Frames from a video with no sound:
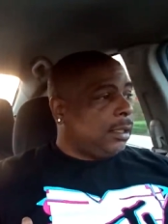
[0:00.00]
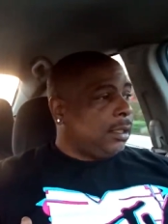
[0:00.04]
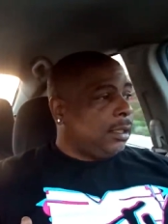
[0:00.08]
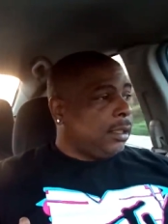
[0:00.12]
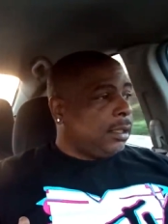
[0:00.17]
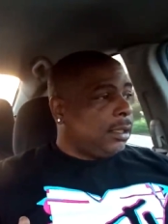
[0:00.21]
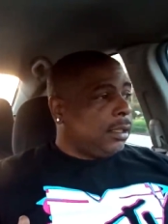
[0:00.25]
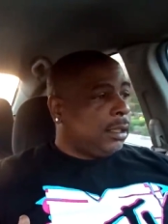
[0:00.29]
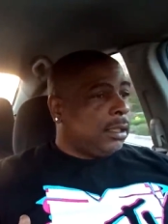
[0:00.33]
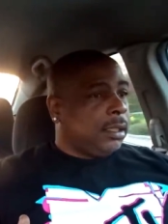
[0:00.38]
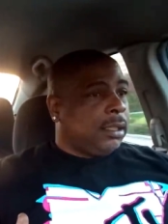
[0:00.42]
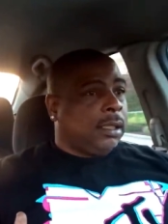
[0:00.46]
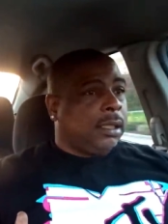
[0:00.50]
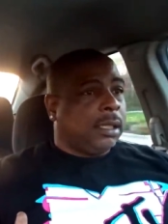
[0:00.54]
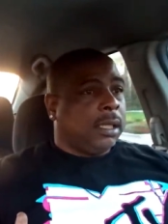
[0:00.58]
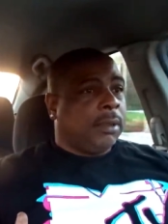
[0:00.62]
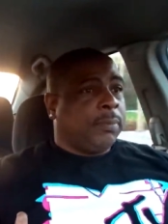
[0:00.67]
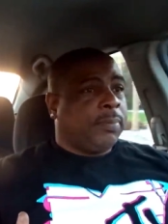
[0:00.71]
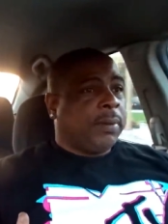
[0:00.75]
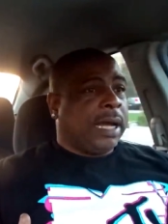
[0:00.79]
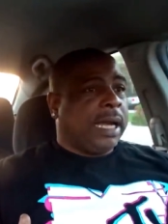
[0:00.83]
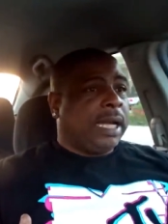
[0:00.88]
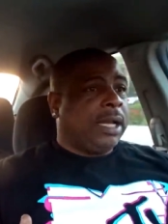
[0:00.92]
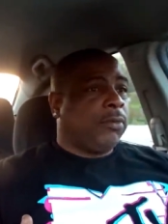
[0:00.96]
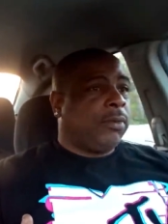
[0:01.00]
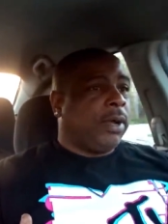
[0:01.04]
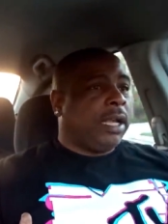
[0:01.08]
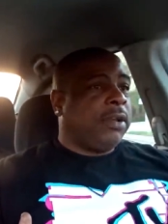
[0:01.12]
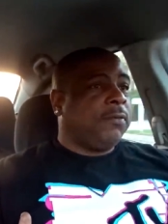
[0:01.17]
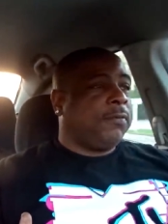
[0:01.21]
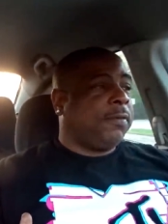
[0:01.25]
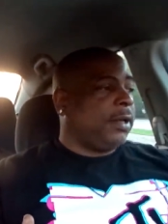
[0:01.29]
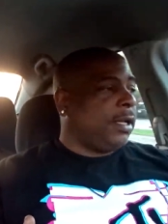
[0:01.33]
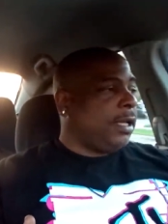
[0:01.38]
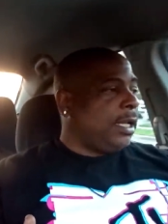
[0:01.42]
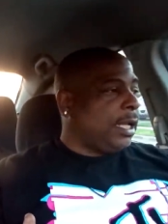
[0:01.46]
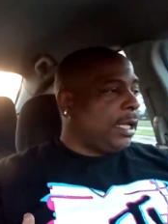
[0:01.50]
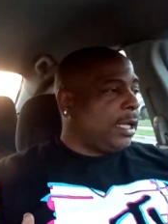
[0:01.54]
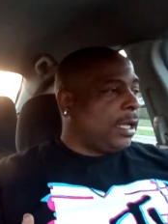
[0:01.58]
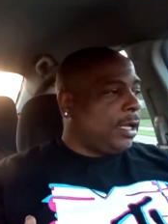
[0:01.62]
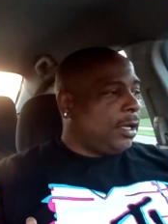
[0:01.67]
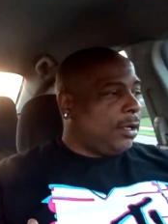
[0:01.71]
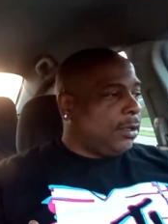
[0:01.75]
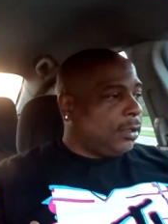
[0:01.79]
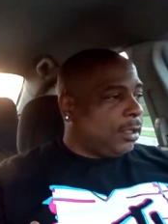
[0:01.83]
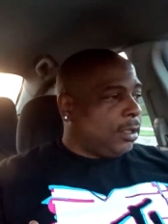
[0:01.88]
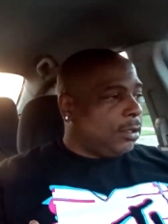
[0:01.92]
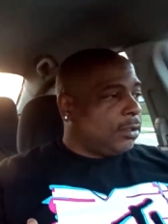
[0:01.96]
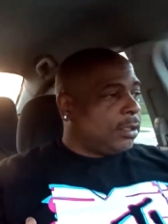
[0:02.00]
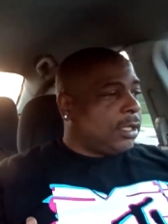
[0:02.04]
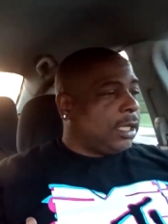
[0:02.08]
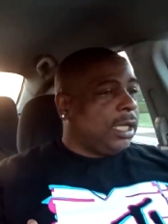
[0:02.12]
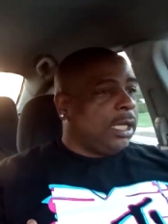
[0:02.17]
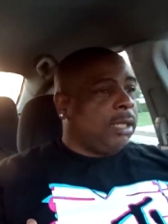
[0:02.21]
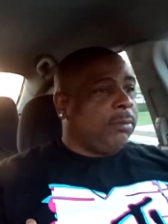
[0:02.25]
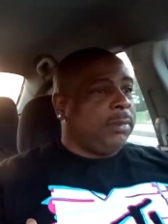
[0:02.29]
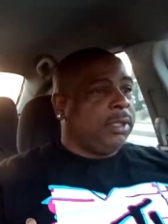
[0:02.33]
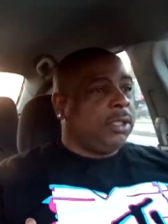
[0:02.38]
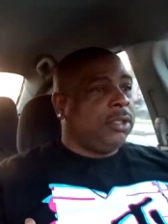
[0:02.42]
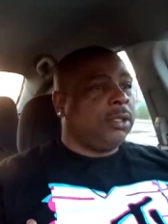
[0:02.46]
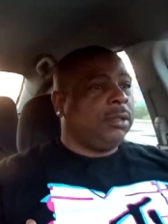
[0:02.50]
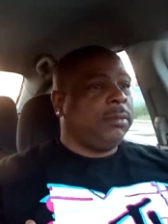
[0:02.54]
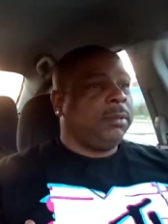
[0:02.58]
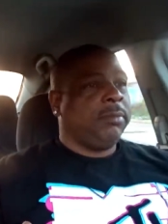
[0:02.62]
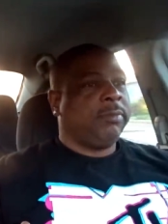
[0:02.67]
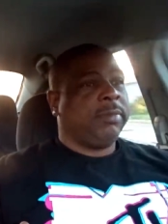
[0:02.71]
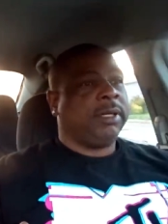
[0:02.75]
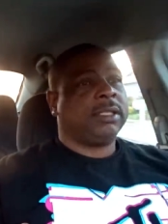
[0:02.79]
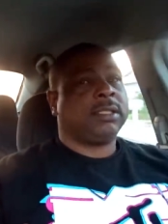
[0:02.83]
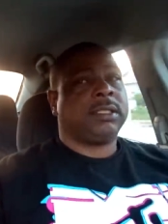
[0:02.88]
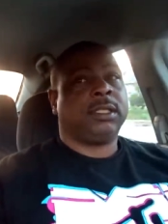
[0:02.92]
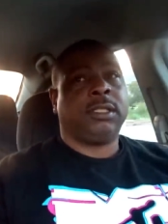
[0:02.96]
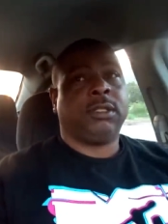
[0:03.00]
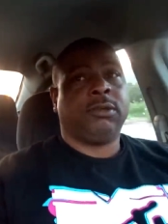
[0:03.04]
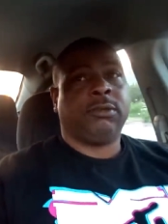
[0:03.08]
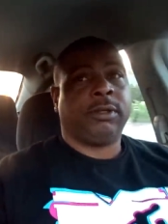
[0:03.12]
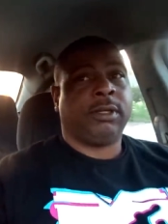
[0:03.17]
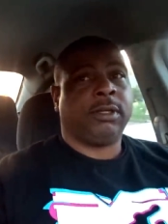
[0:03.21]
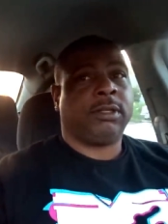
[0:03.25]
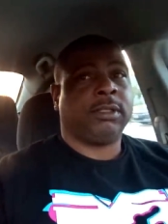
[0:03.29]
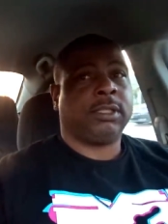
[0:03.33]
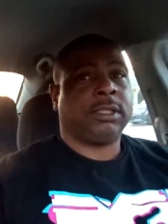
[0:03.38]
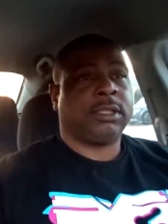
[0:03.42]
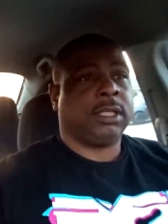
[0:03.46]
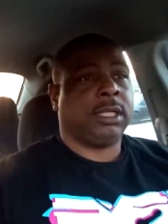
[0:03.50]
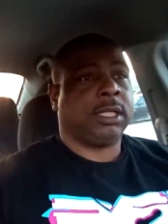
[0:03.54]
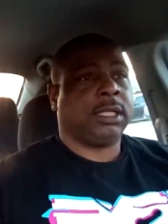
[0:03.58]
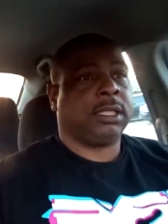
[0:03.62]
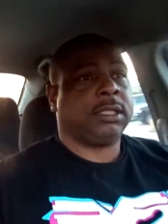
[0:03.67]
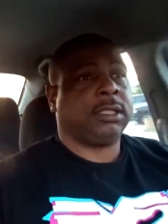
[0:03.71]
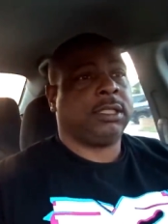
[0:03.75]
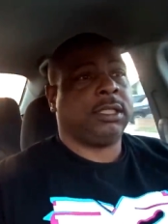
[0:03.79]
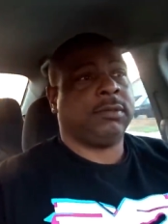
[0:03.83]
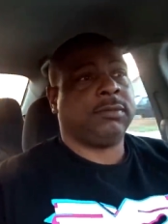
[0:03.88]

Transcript: Okay, okay. He probably waiting for the nigga. Hold on, cuz. Let me bust a Yui on this nigga. See